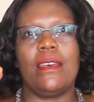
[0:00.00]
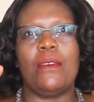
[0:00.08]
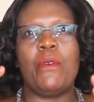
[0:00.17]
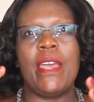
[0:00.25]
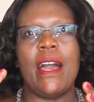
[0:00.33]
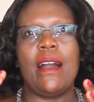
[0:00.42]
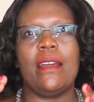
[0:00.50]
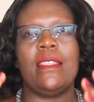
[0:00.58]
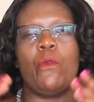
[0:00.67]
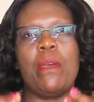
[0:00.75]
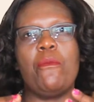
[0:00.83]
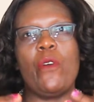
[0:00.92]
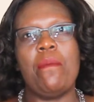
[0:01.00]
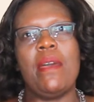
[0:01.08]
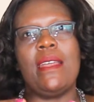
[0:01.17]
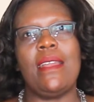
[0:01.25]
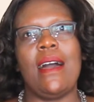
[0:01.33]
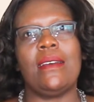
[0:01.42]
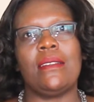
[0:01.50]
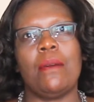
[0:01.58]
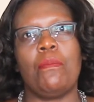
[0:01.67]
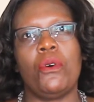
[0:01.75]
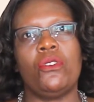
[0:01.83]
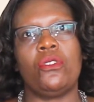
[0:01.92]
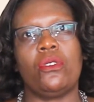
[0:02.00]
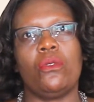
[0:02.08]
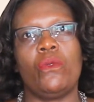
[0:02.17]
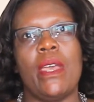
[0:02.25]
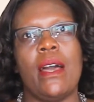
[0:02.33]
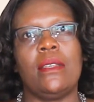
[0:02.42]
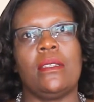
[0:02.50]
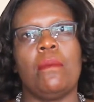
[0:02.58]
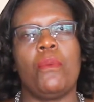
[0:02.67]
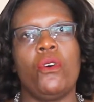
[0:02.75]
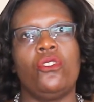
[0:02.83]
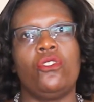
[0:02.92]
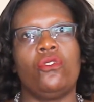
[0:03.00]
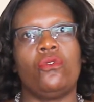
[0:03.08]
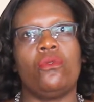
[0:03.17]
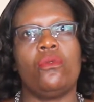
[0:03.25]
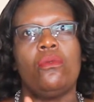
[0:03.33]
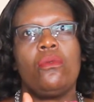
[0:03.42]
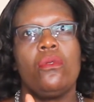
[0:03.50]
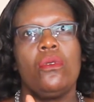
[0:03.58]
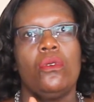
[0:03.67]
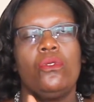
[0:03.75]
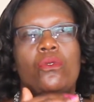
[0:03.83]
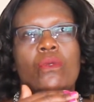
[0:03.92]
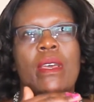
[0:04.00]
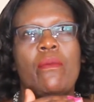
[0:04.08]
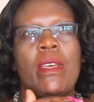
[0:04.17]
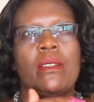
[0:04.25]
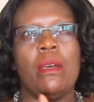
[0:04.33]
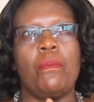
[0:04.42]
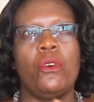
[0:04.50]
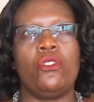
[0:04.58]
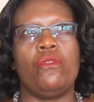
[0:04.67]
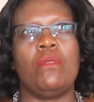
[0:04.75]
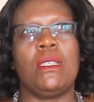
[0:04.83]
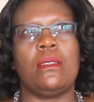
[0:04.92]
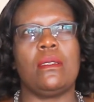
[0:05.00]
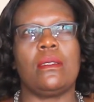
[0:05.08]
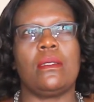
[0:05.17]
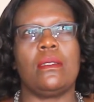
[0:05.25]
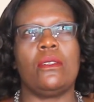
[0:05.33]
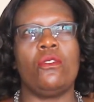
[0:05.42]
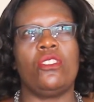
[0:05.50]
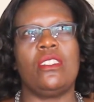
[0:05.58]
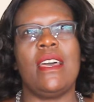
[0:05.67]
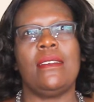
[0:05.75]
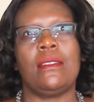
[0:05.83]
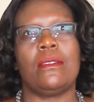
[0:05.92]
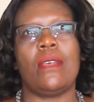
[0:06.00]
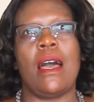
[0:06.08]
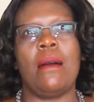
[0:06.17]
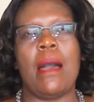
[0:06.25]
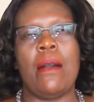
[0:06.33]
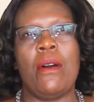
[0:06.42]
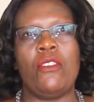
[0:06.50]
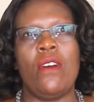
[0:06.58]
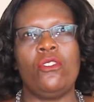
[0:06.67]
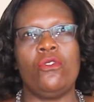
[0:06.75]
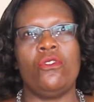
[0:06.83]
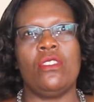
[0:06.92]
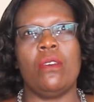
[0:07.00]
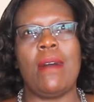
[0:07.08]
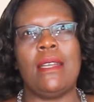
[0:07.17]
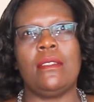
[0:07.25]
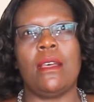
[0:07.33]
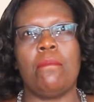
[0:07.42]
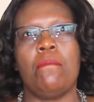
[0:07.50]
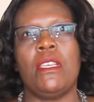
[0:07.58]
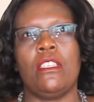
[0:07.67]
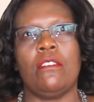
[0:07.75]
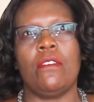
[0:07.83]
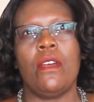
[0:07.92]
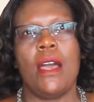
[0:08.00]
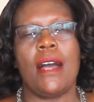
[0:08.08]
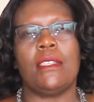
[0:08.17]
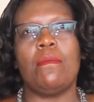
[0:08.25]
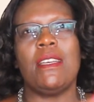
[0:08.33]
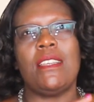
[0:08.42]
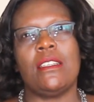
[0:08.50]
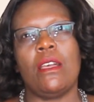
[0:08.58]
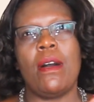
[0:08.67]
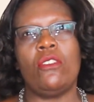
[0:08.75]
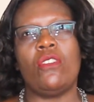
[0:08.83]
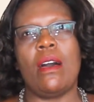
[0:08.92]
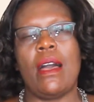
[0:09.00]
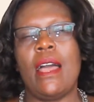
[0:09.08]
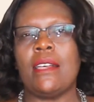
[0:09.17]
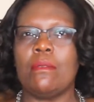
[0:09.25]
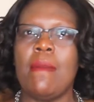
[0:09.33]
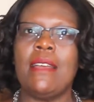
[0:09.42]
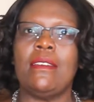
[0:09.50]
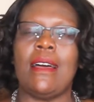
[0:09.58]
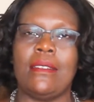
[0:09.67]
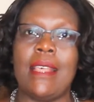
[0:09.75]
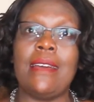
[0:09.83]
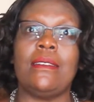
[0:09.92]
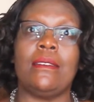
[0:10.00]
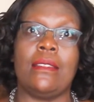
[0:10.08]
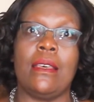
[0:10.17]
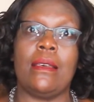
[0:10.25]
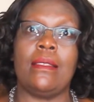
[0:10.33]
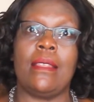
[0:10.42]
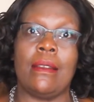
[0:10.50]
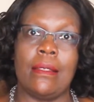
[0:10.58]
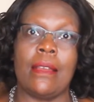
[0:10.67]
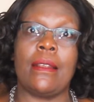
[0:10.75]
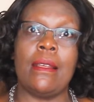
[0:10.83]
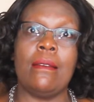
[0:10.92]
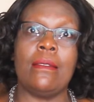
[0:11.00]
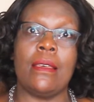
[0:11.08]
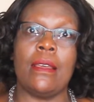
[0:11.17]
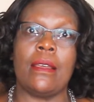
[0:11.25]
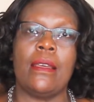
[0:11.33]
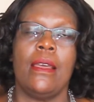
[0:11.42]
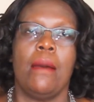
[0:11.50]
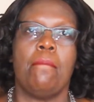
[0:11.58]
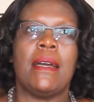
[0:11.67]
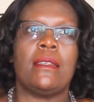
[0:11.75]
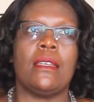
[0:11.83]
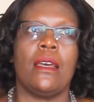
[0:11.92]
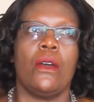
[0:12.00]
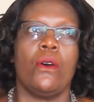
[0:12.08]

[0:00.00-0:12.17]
women are supposed to be not just, I don't want to use the word submissive as much as that is the real thing. But